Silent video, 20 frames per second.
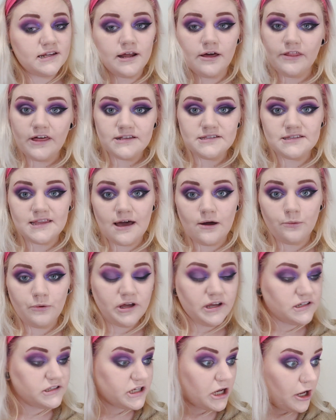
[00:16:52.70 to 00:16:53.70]
so now that's that
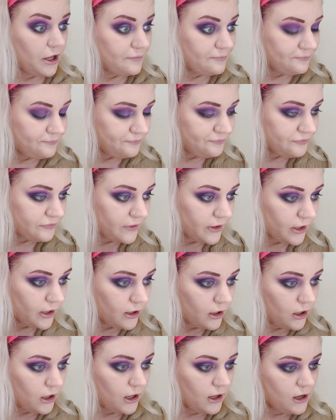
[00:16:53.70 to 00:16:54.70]
wing done.
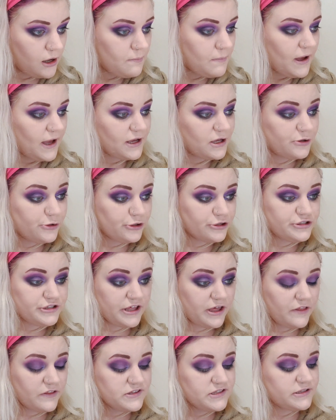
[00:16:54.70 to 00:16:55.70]
I can go to
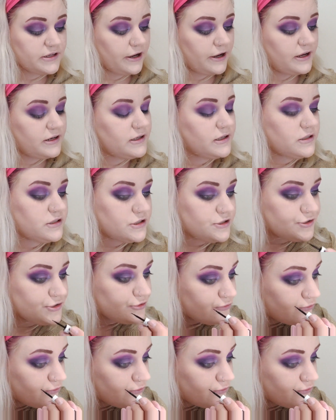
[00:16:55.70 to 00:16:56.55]
the other side and just